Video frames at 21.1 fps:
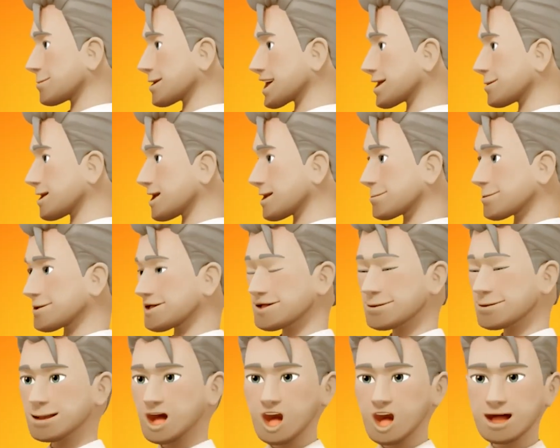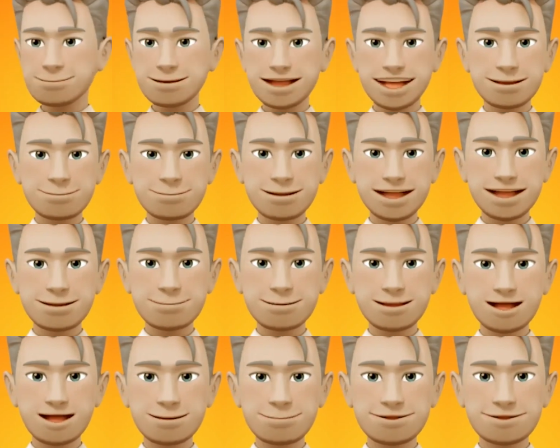of fashionable items that are
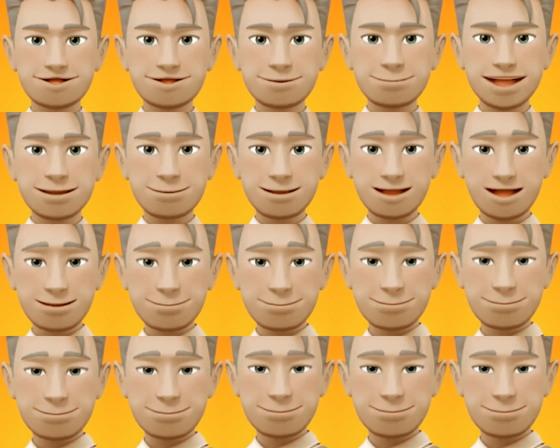perfect for your store.